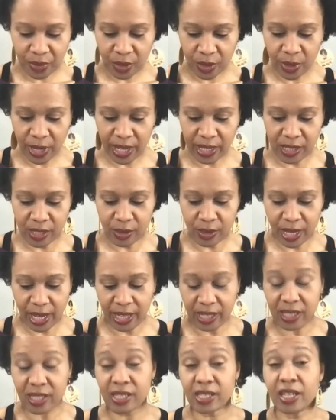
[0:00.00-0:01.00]
Okay, so
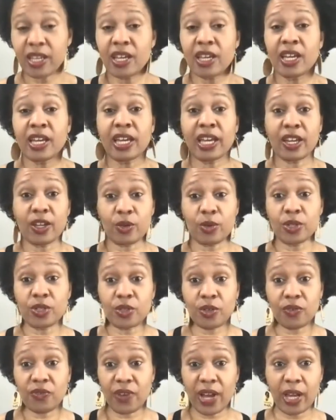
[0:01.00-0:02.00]
next,
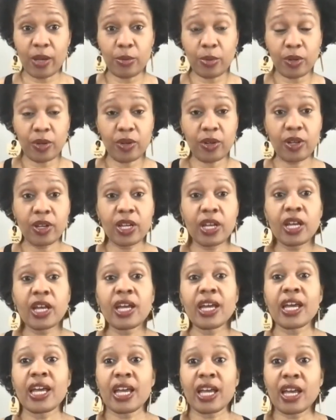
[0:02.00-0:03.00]
increase your fiber.
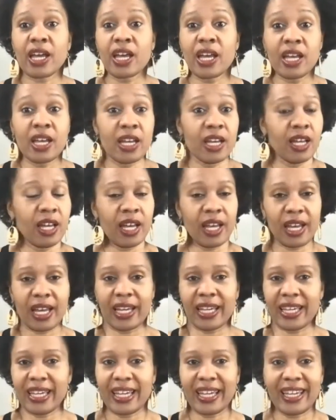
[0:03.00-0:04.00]

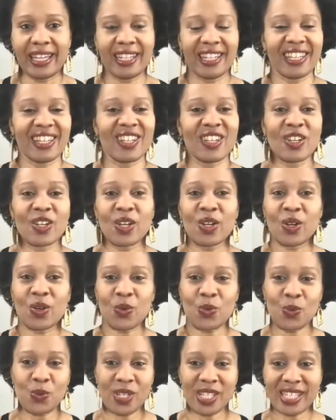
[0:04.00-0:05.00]
Again,
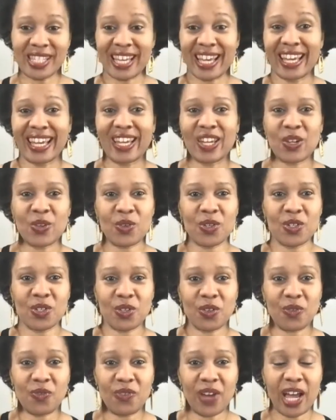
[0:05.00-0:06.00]
when we say increase
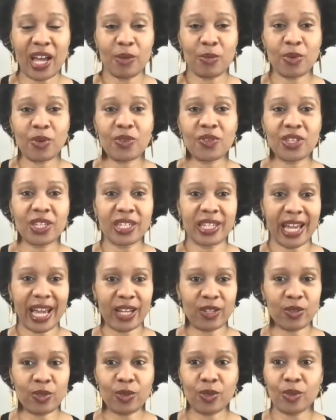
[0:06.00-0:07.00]
your fiber, the
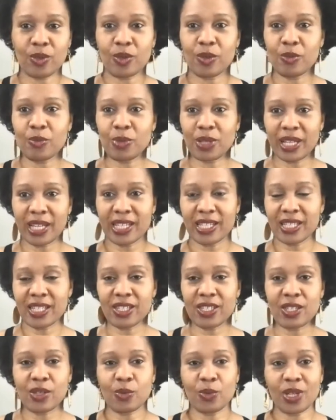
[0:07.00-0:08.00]
natural
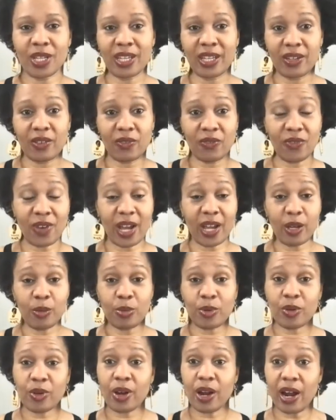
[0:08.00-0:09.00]
places that we get
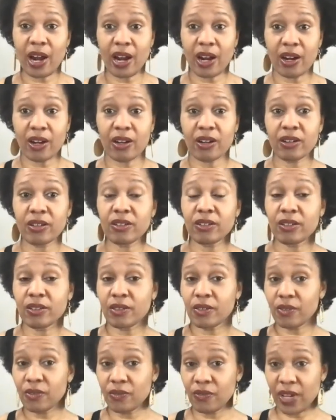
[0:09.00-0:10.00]
fiber are
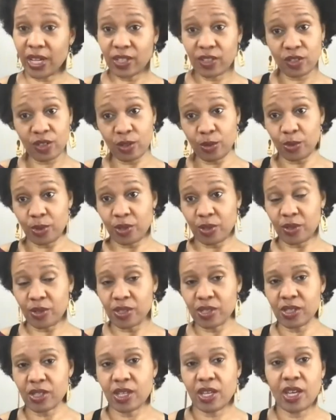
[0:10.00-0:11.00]

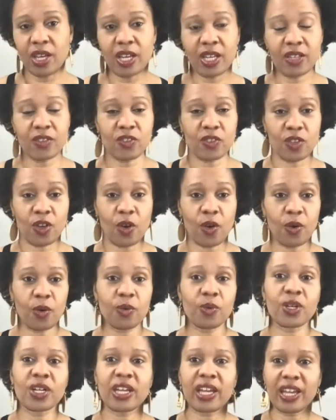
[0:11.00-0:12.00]
vegetables.
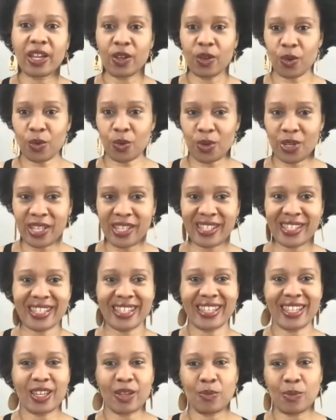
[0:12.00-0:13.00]
So increase
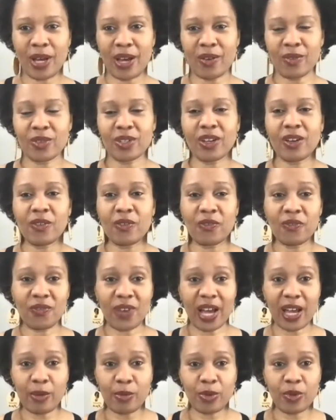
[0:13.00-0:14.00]
the amount of
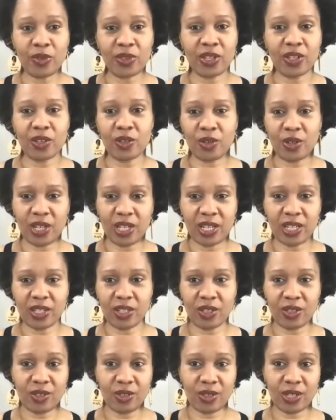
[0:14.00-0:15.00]
fiber that you're getting
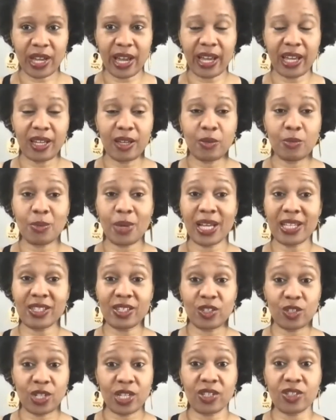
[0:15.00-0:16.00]
in your diet. My
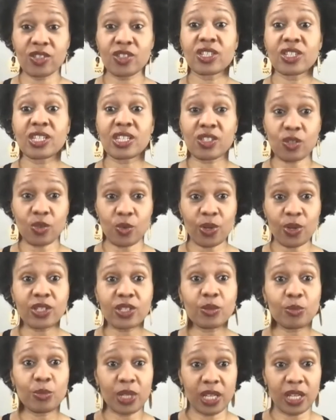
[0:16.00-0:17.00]
suggestion is going
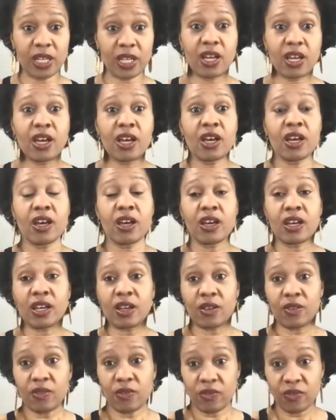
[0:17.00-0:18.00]
to be
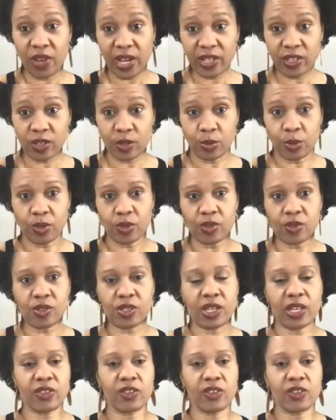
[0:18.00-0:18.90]
vegetables.